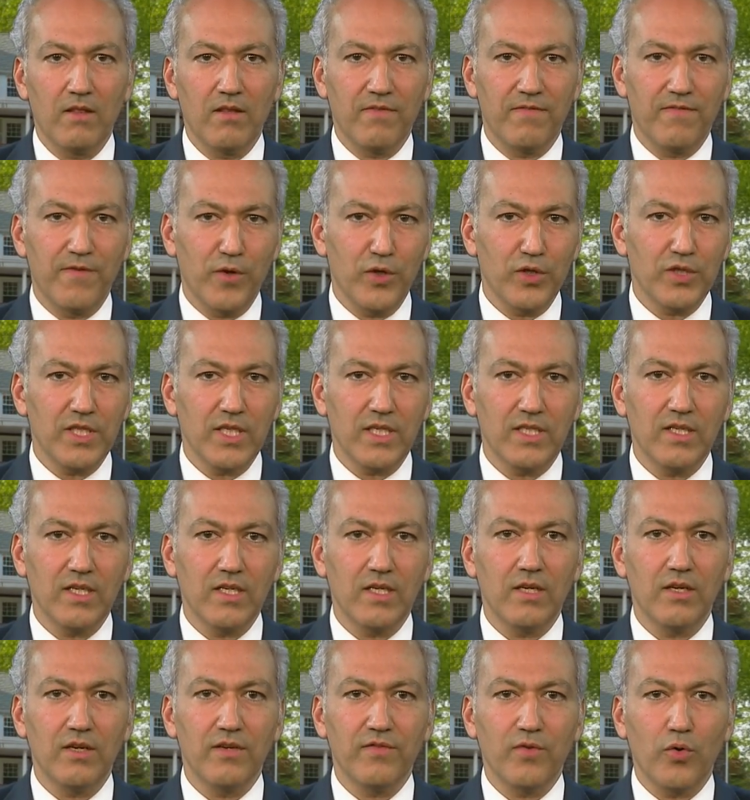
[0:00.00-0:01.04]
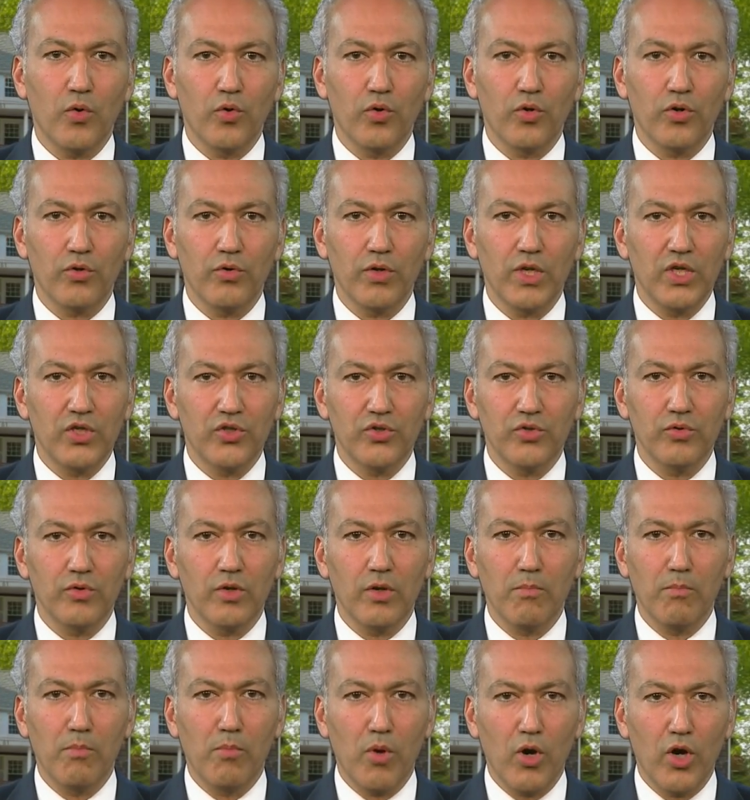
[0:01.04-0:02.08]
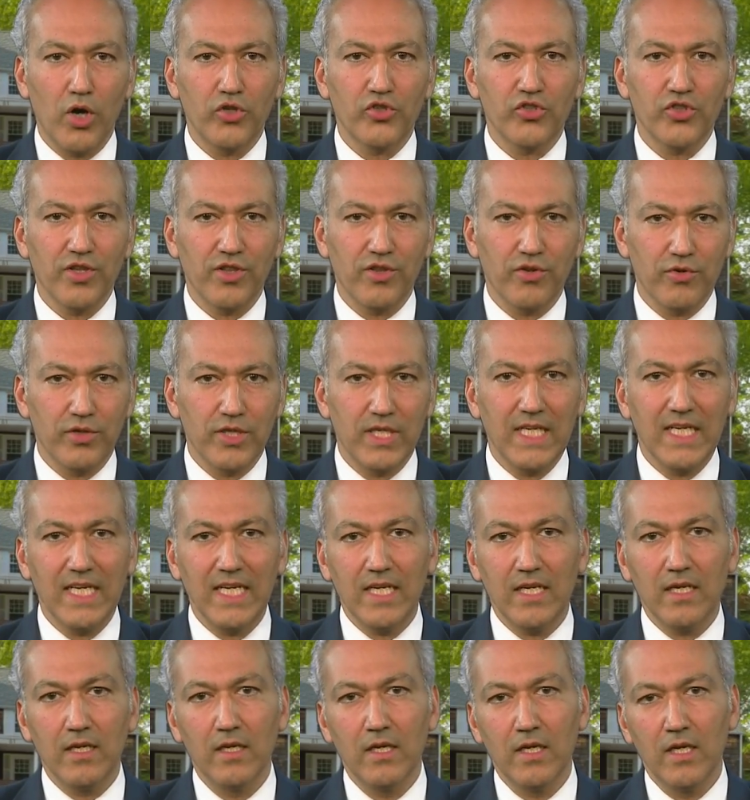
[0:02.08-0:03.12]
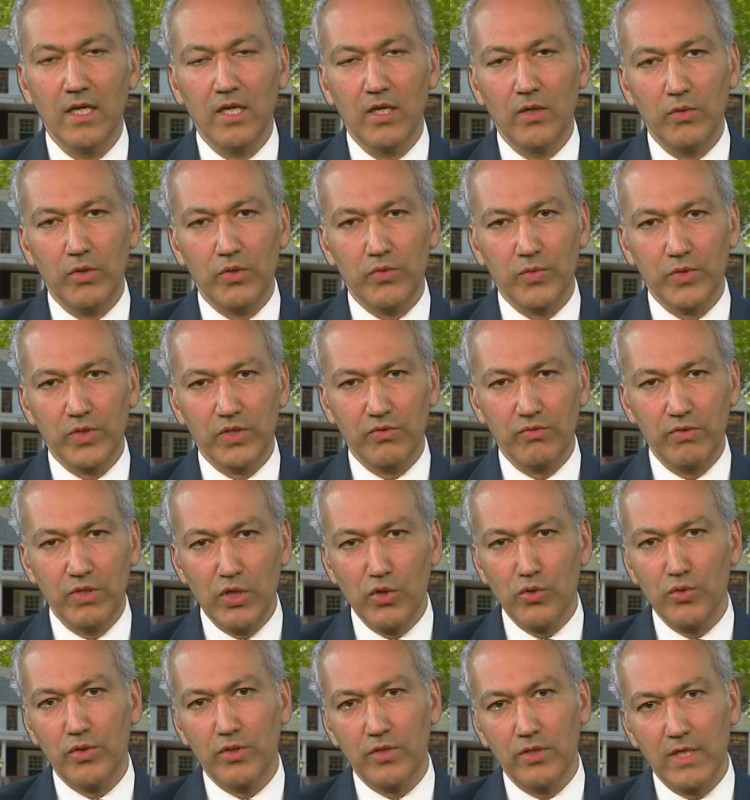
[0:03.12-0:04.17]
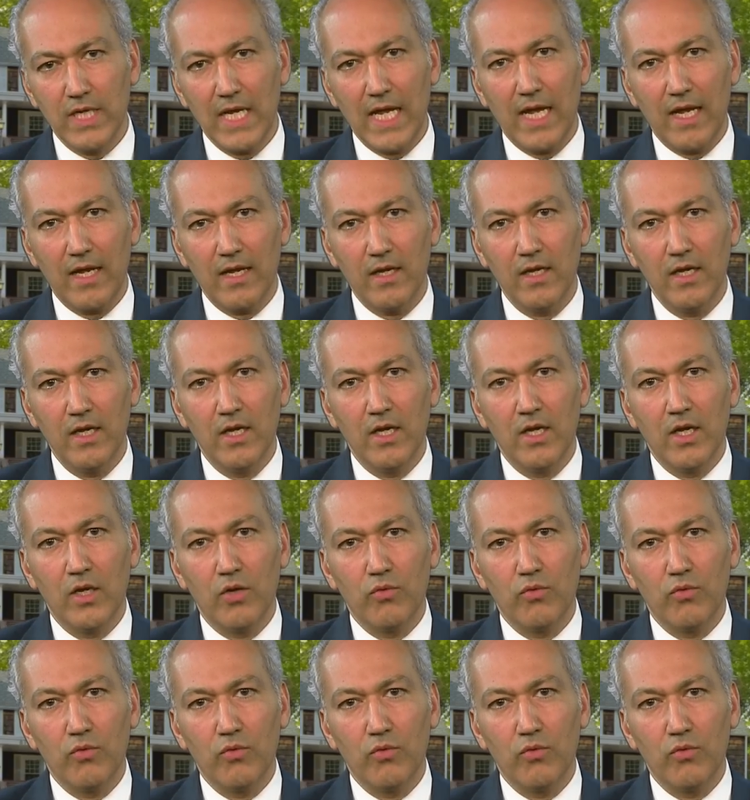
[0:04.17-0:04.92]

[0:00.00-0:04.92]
The first executive order issued on March 13, which was renewed today,